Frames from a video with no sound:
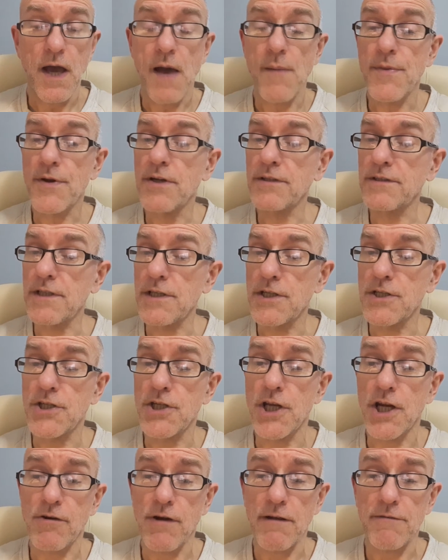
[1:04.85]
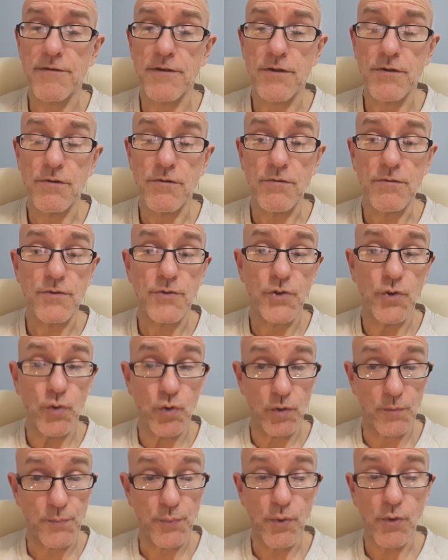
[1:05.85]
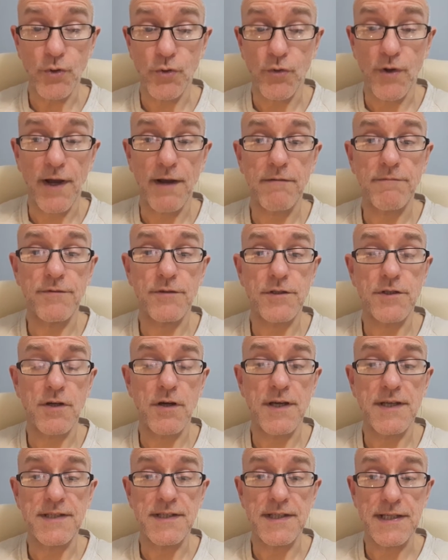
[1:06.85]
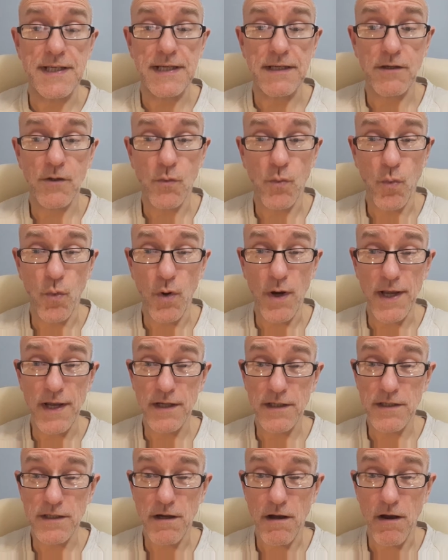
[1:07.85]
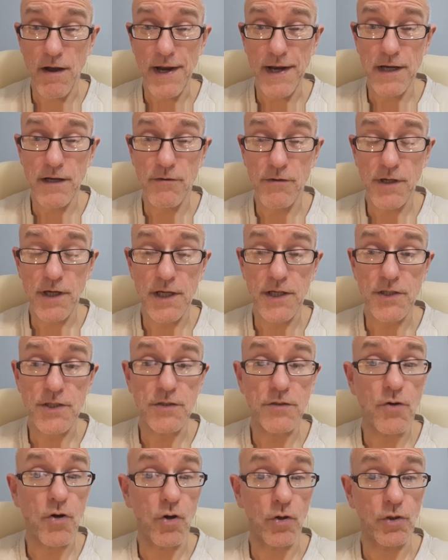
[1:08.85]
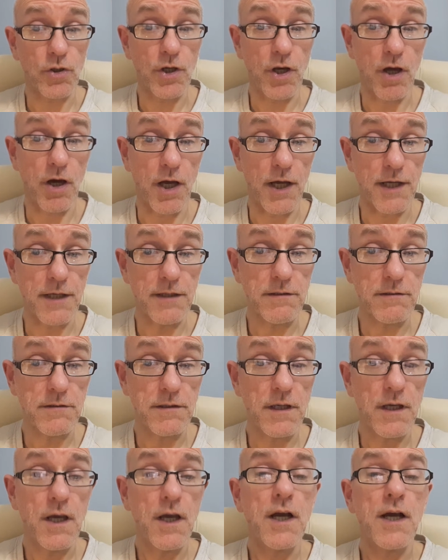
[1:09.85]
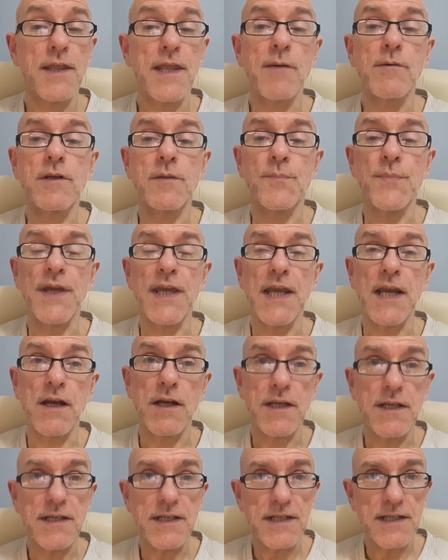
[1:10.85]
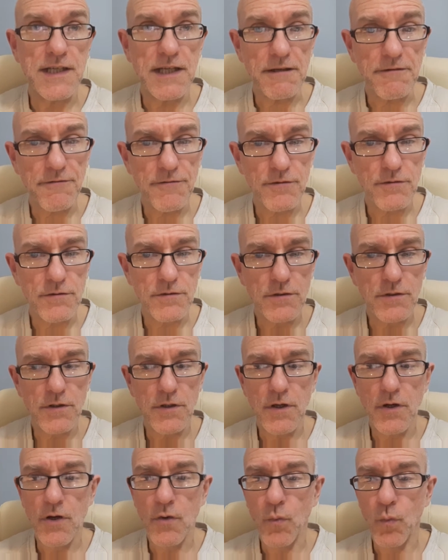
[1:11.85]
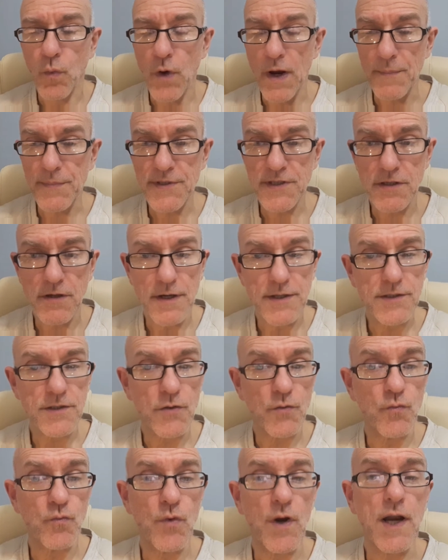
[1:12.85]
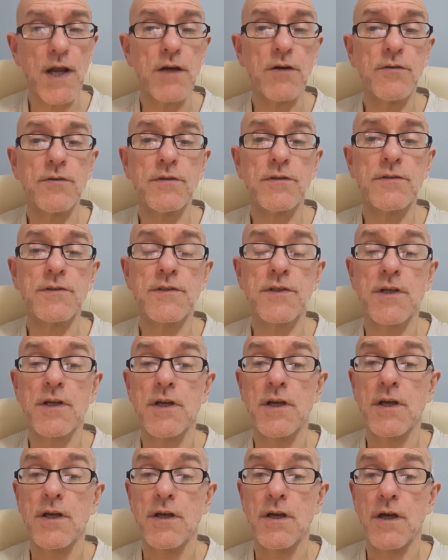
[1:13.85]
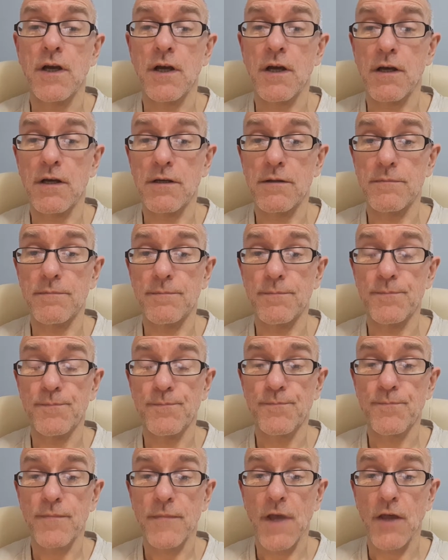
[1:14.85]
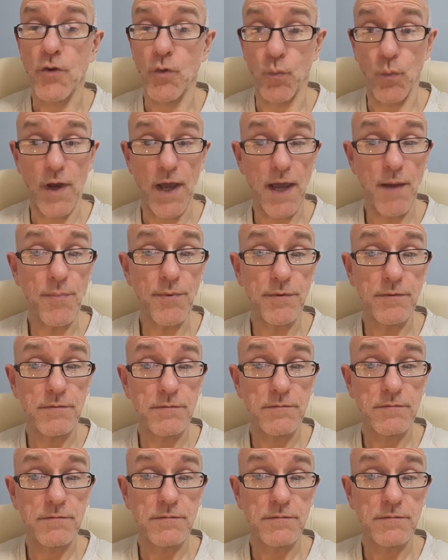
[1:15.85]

And because it's geographical, you could put your advertising in quite a tight location online that would appear in different websites around the web.